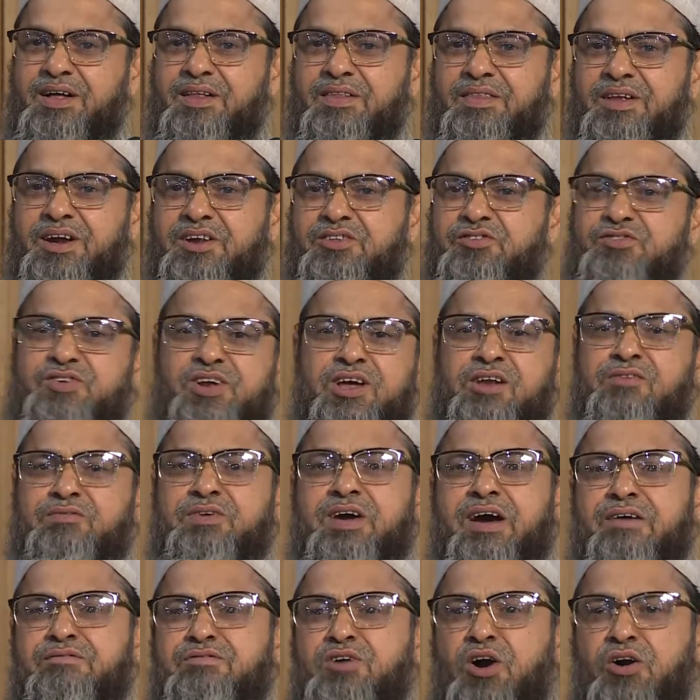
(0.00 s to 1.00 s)
that still we
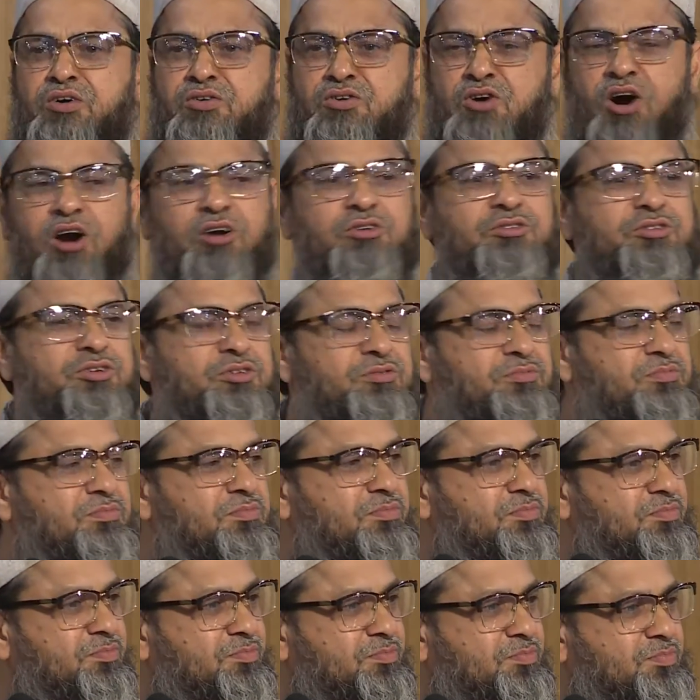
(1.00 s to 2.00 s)
have not got,
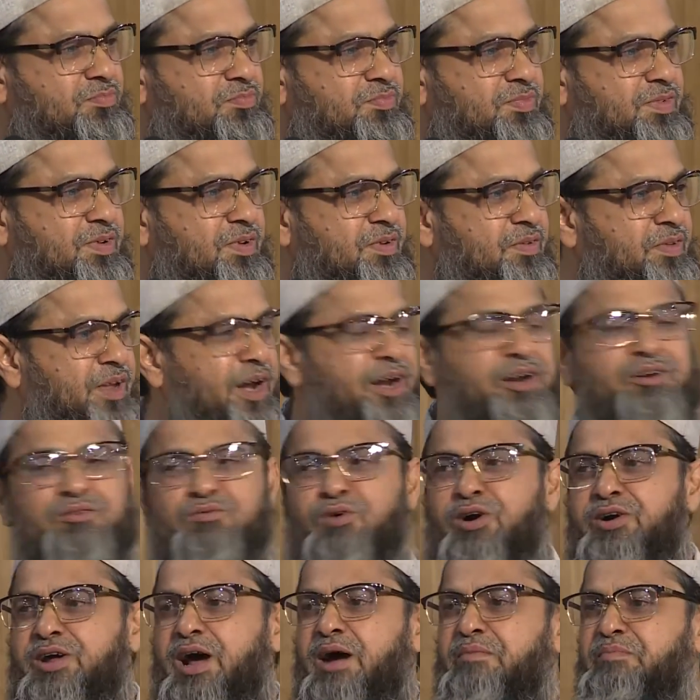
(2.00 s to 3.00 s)
then
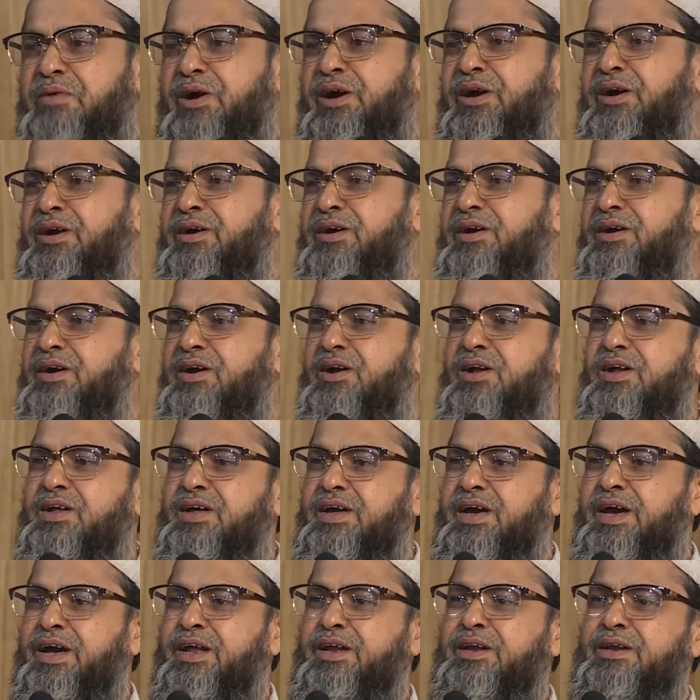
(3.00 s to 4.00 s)
what happened
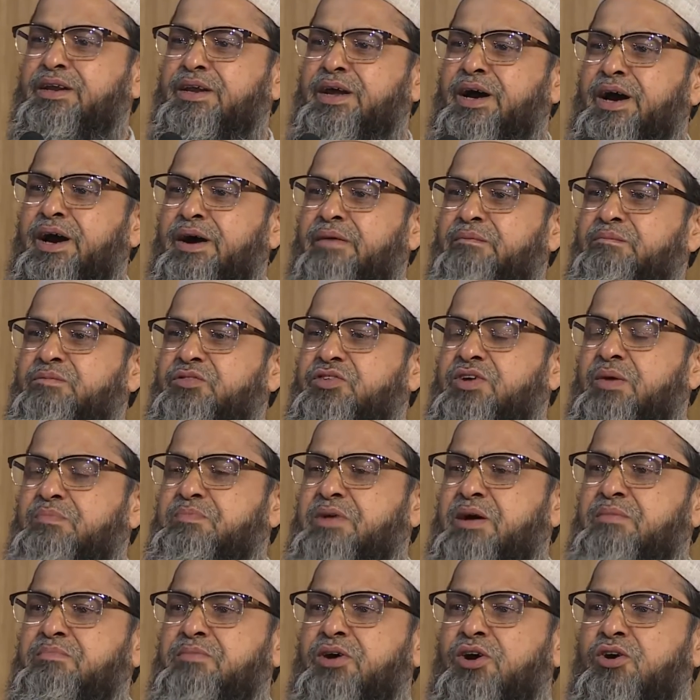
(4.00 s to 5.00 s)
in
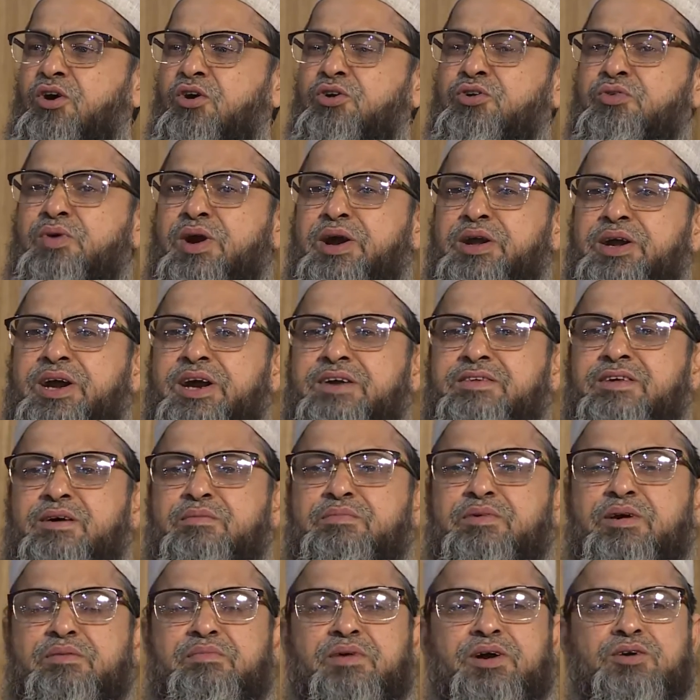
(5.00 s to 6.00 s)
September, on 28
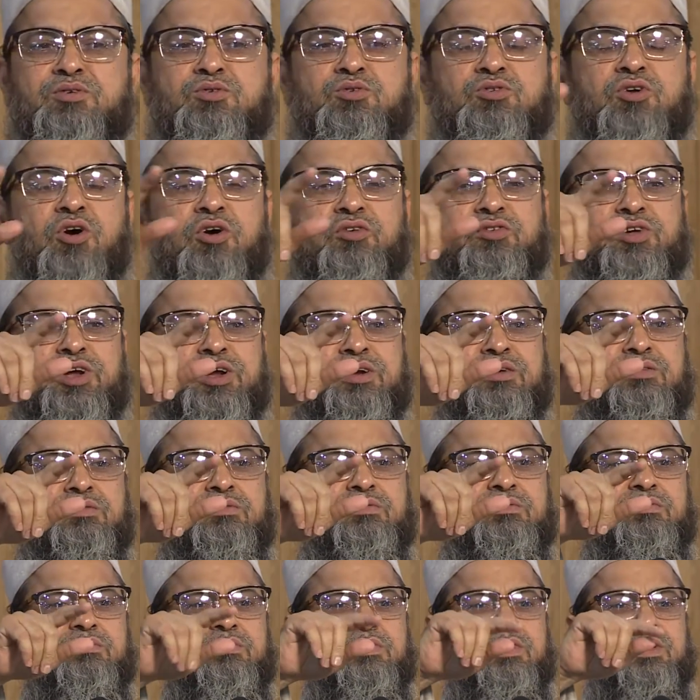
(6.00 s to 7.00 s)
September 2000,
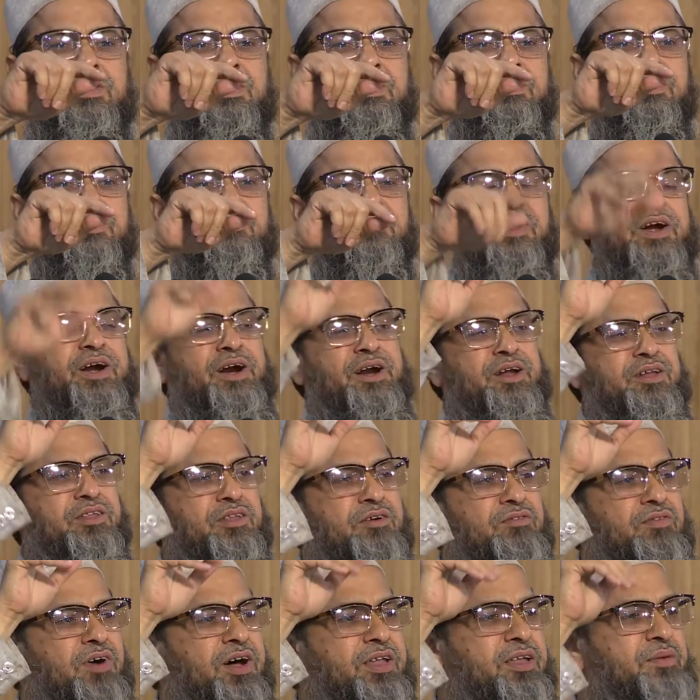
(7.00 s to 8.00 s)
the second
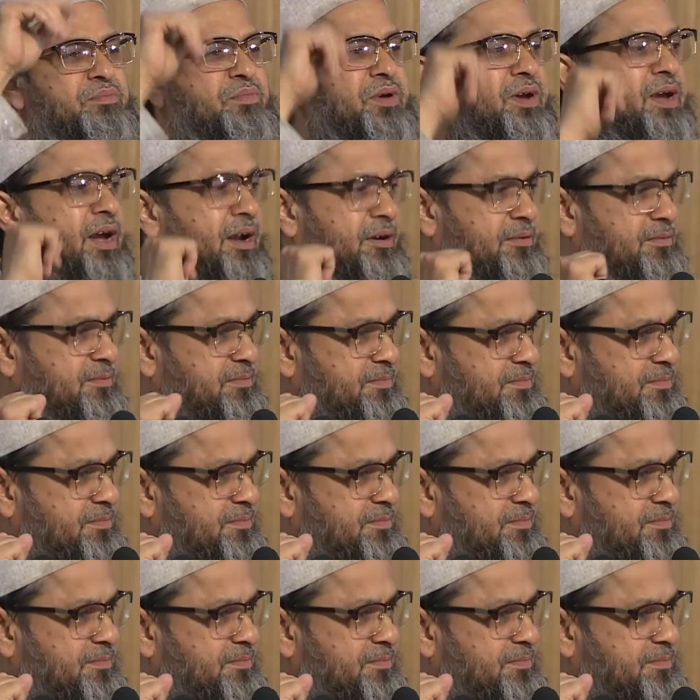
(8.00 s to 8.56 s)
intifada began.